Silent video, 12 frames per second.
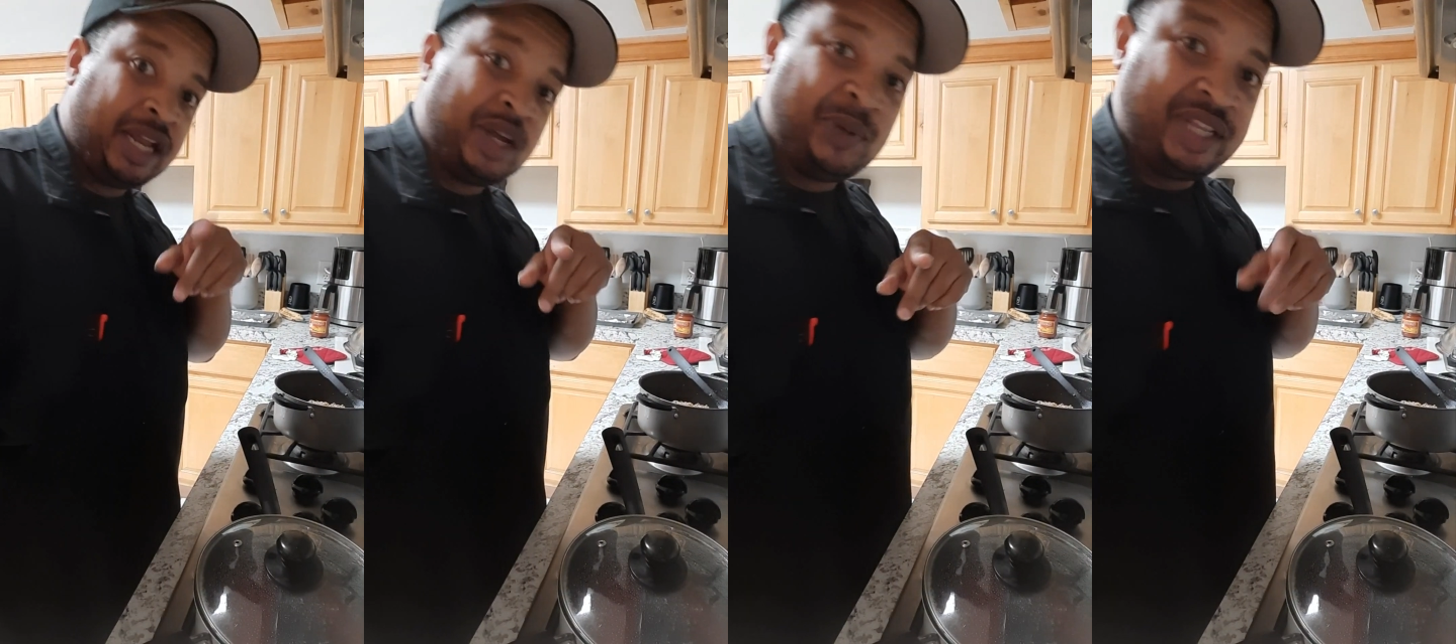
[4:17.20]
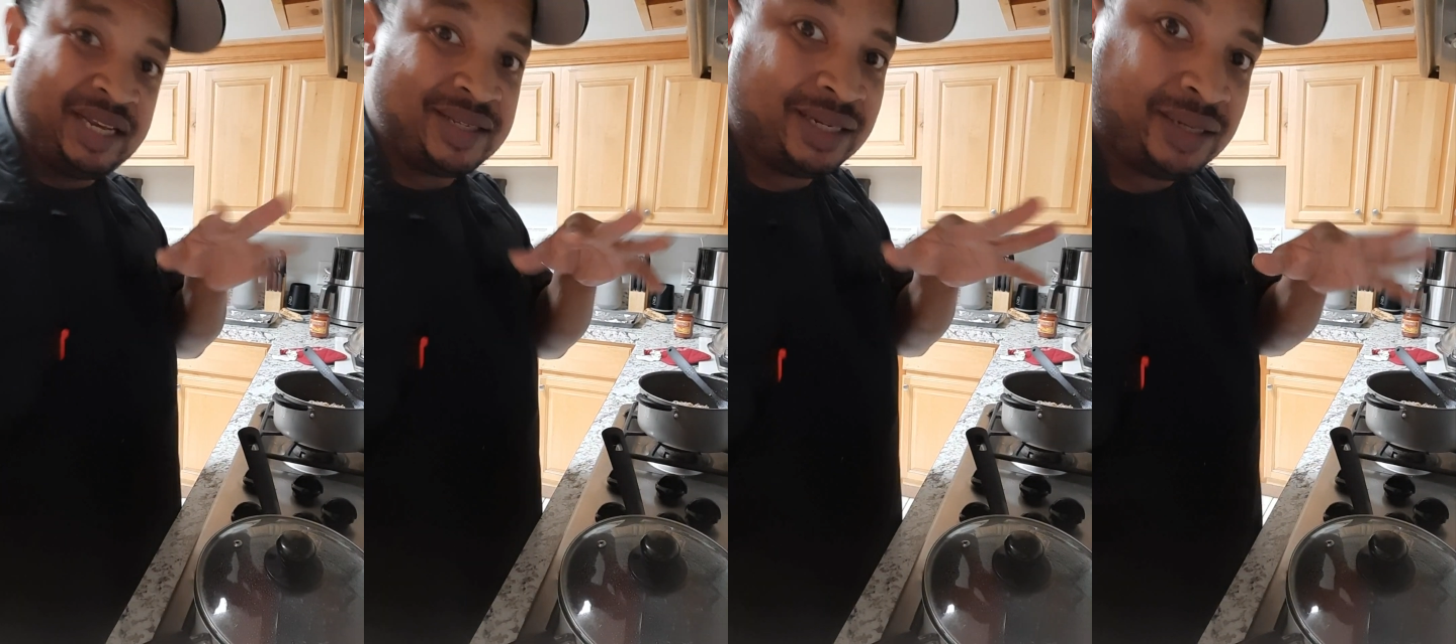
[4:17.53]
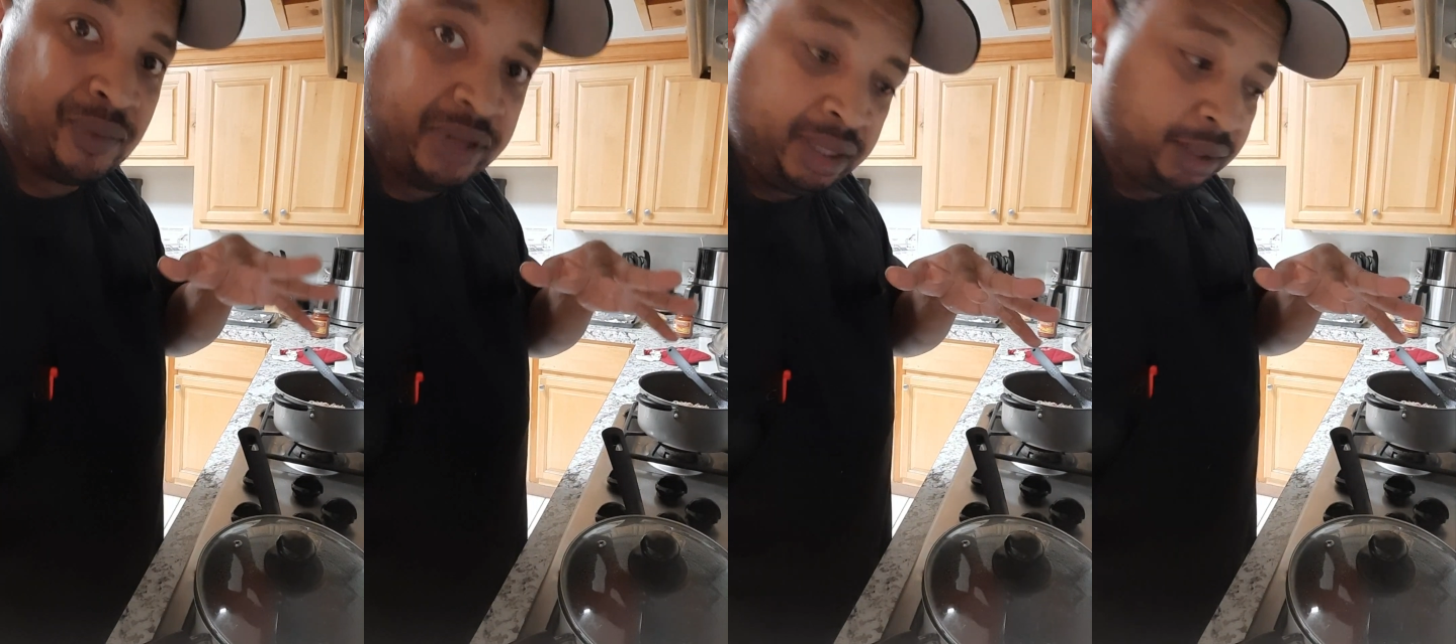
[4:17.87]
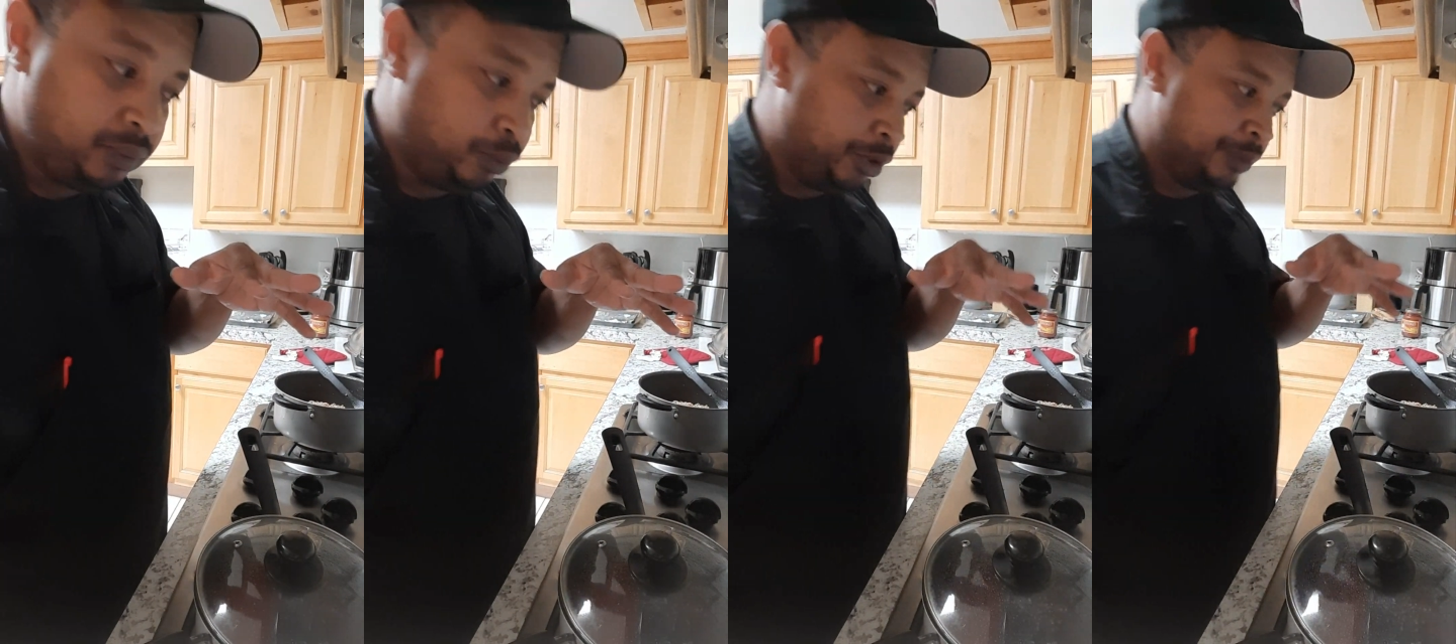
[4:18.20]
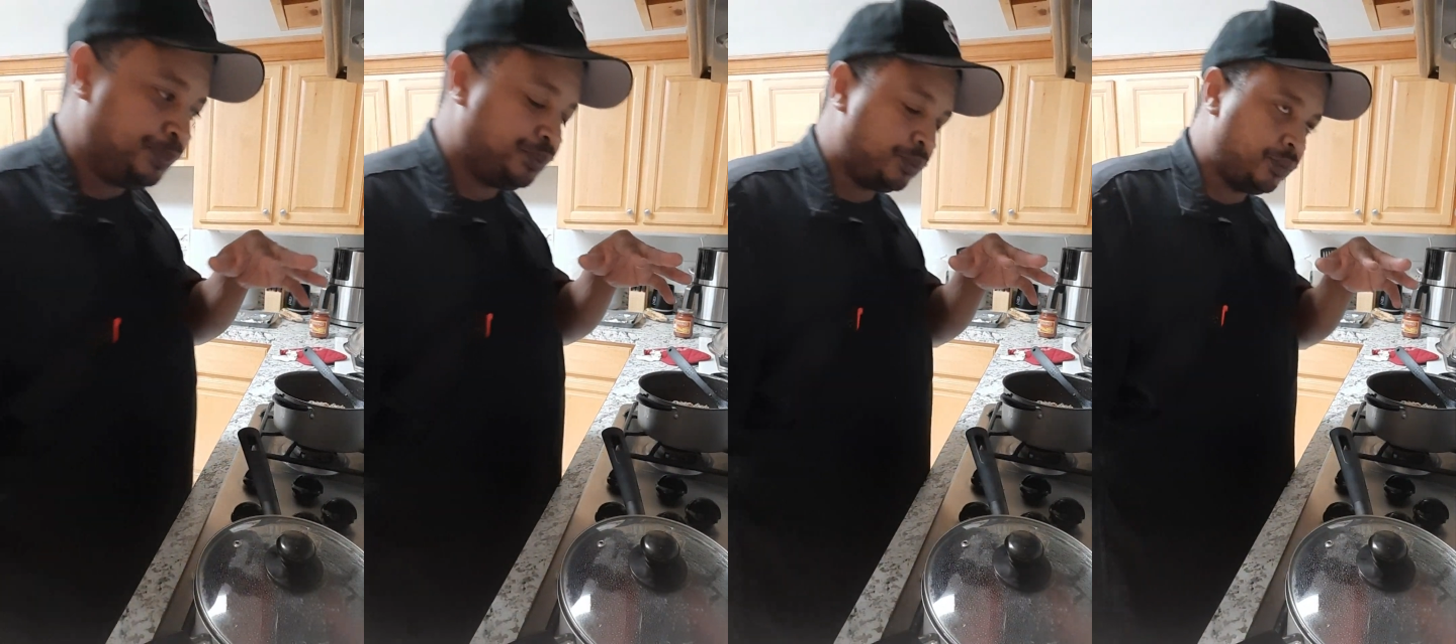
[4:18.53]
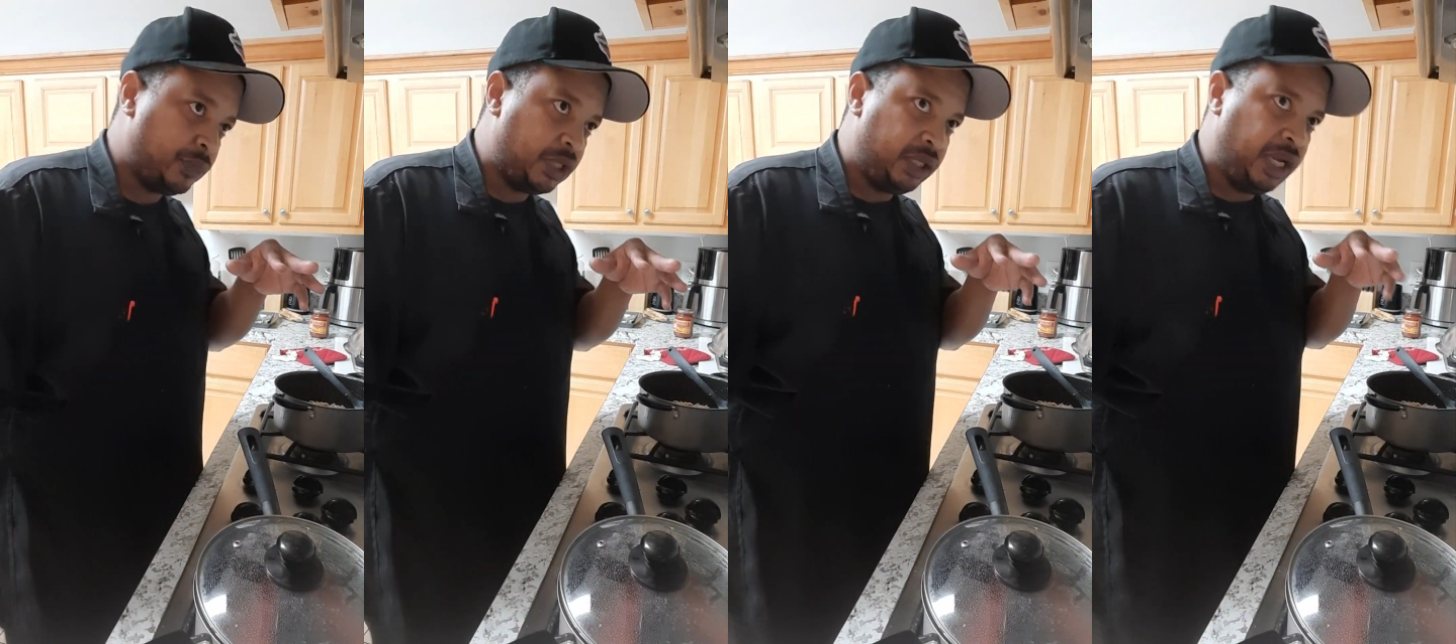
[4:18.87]
got a couple of kids that don't eat, or
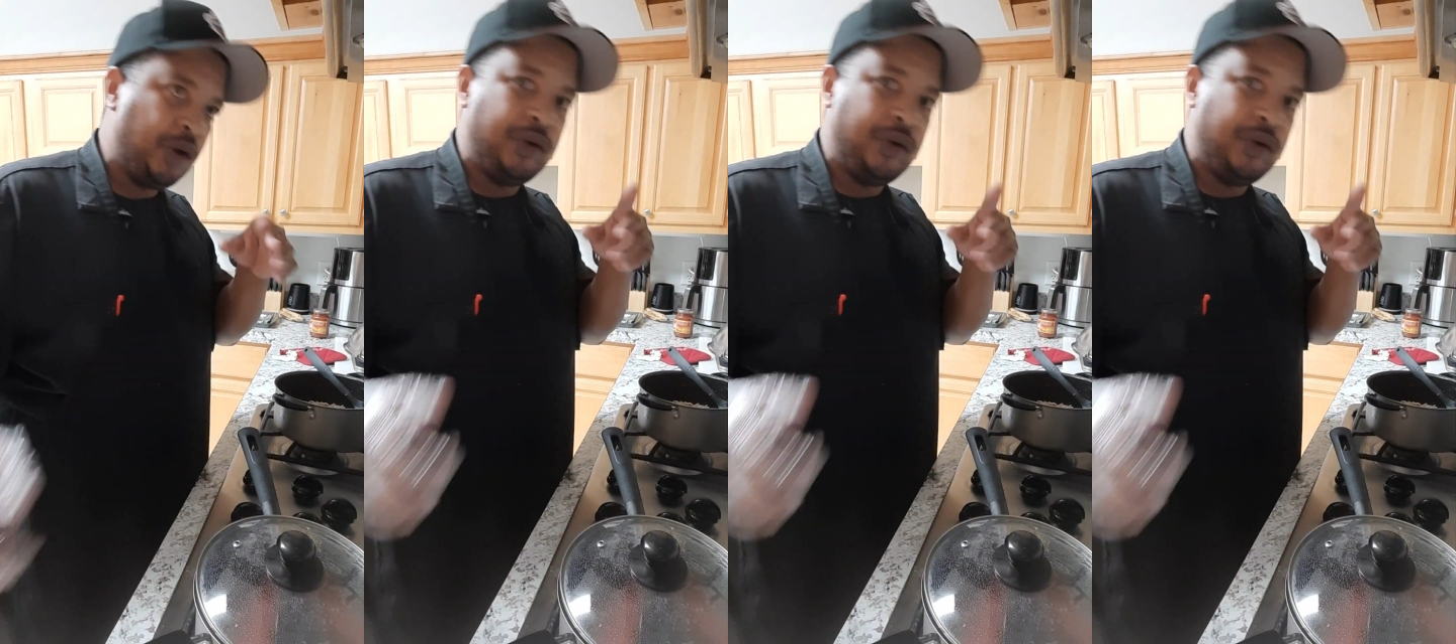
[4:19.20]
they